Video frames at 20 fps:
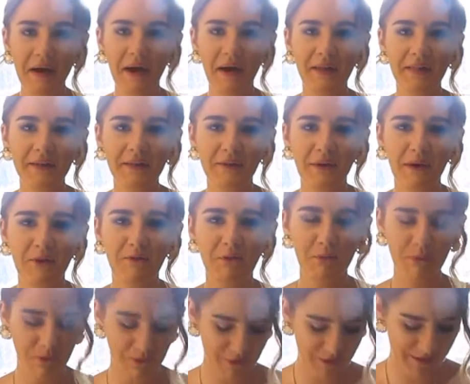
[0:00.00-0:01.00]
a little
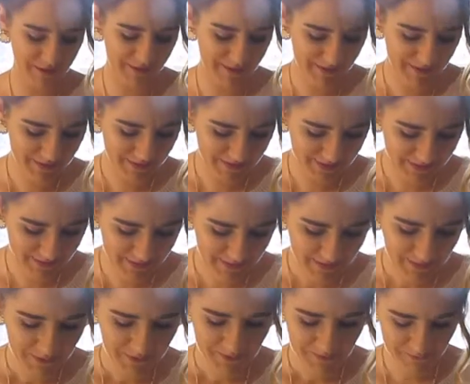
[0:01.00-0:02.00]
overboard
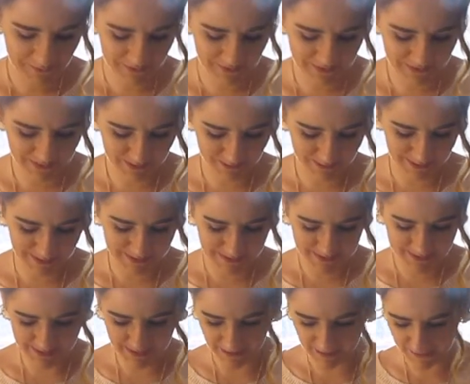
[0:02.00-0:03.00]
with the sweets,
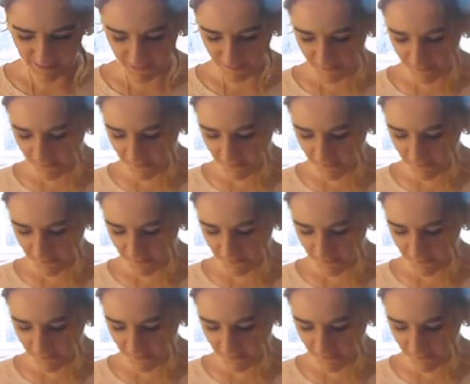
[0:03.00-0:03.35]
so